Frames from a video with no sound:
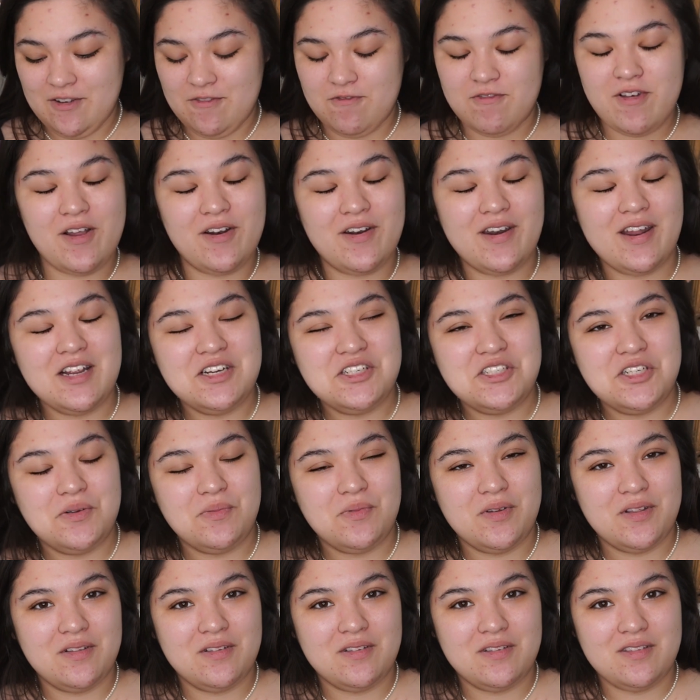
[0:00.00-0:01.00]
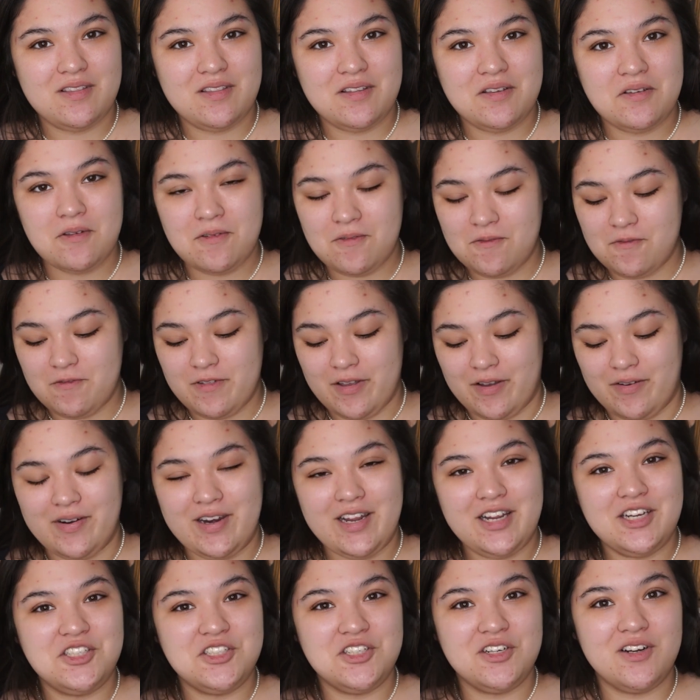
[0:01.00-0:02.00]
foundation with
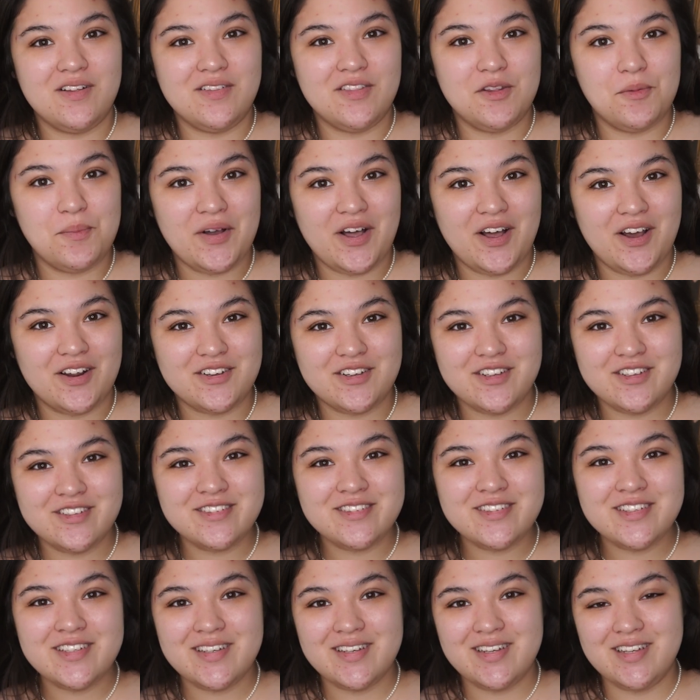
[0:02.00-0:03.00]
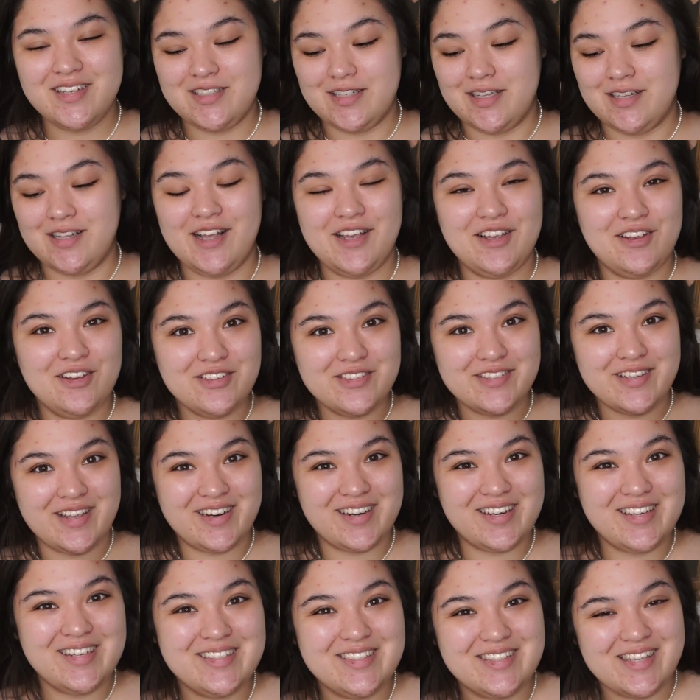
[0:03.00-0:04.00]
foundation on the bottle until I use it.